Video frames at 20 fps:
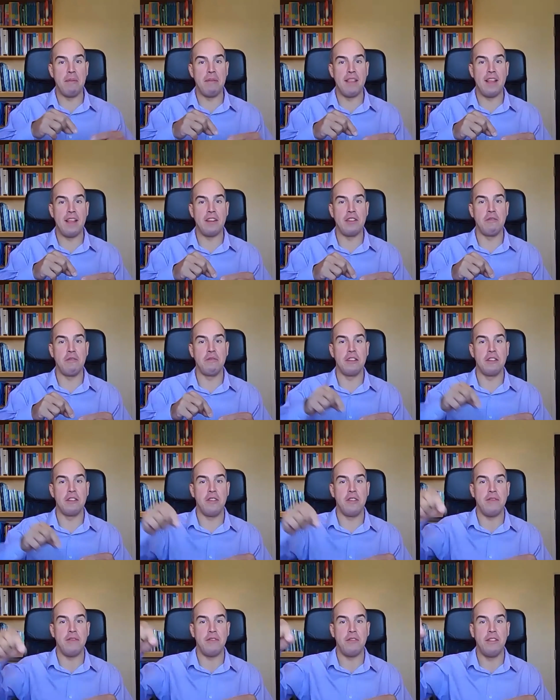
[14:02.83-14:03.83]
they're due to
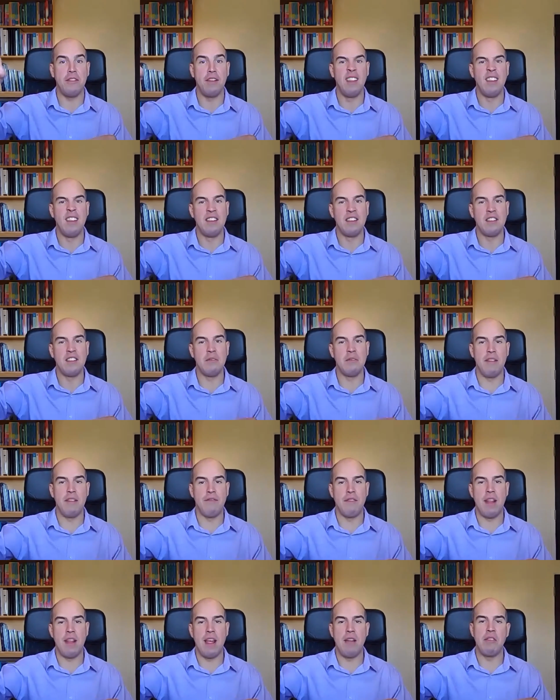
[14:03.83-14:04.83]
travel to a
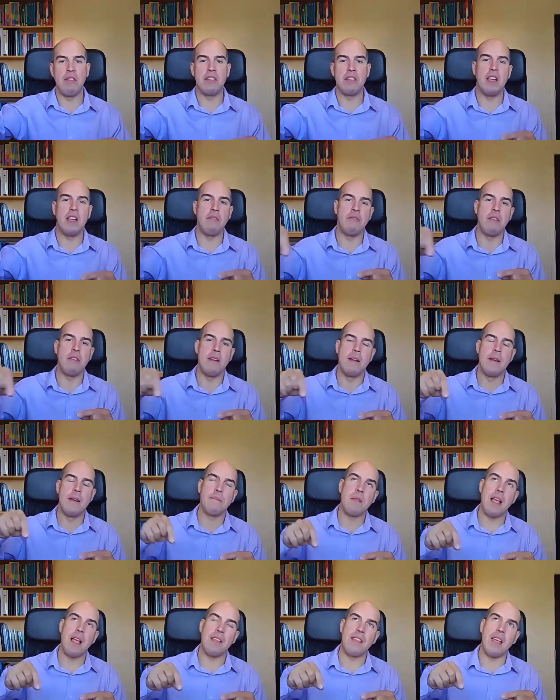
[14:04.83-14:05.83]
different area. So
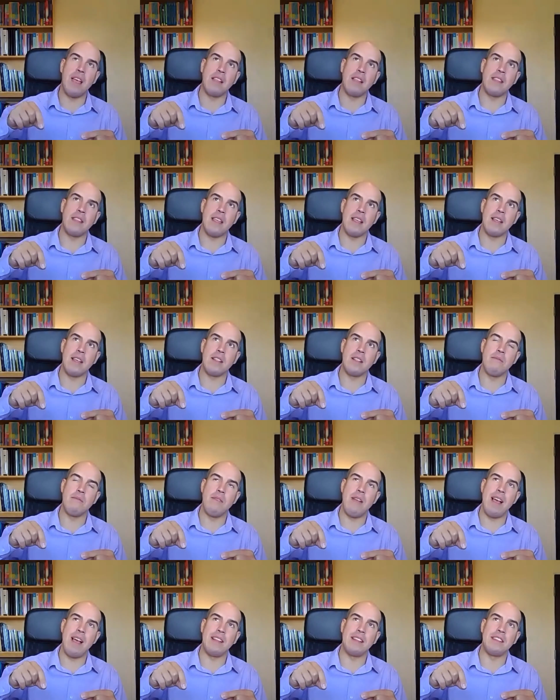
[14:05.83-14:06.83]
I think the
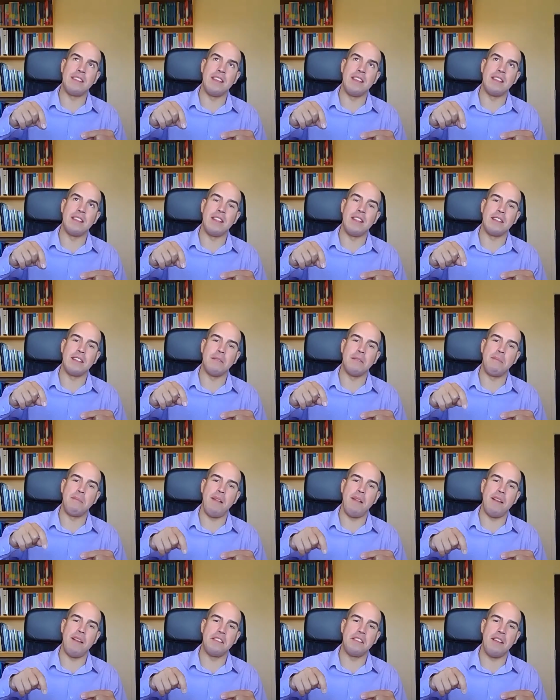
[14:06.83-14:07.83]
reality is that
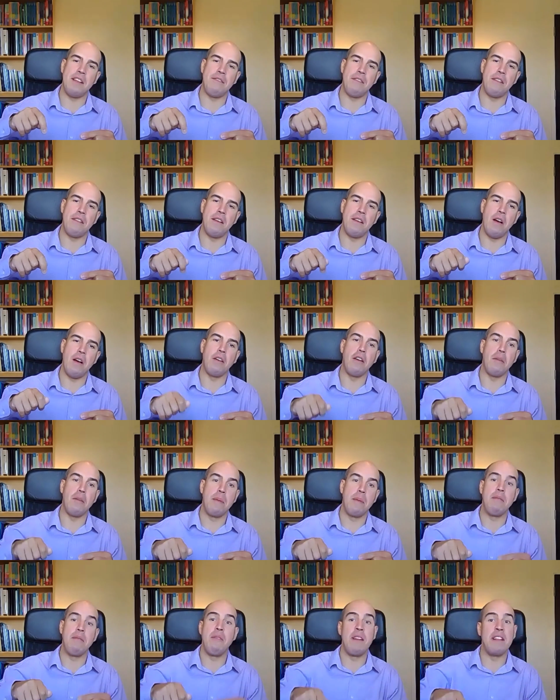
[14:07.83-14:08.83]
supply staff are going to be
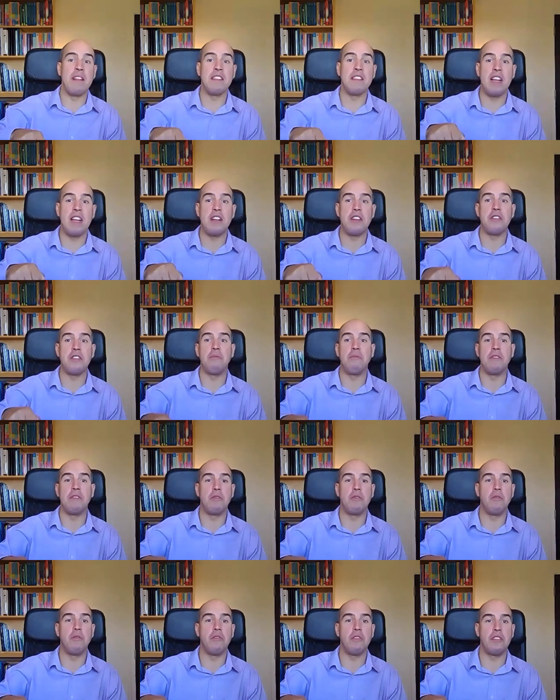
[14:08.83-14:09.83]
a really essential
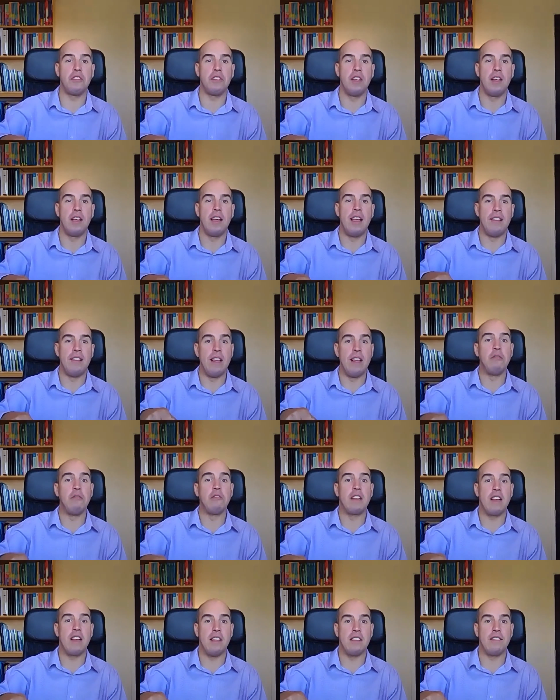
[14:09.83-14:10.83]
resource in those
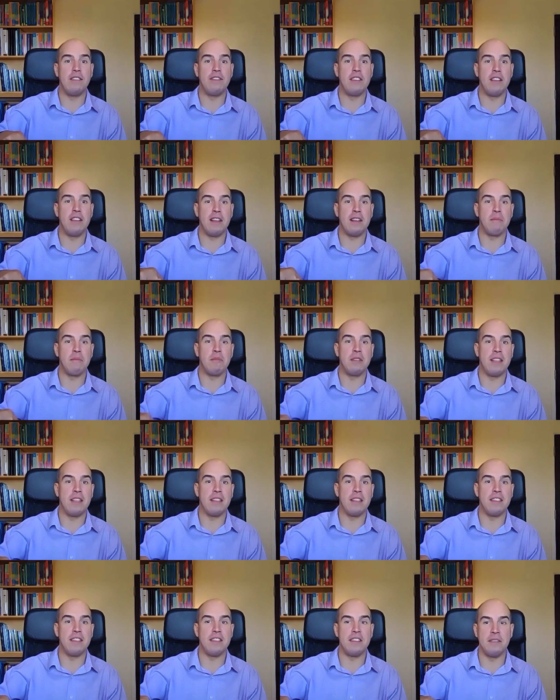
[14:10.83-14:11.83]
kinds of circumstances.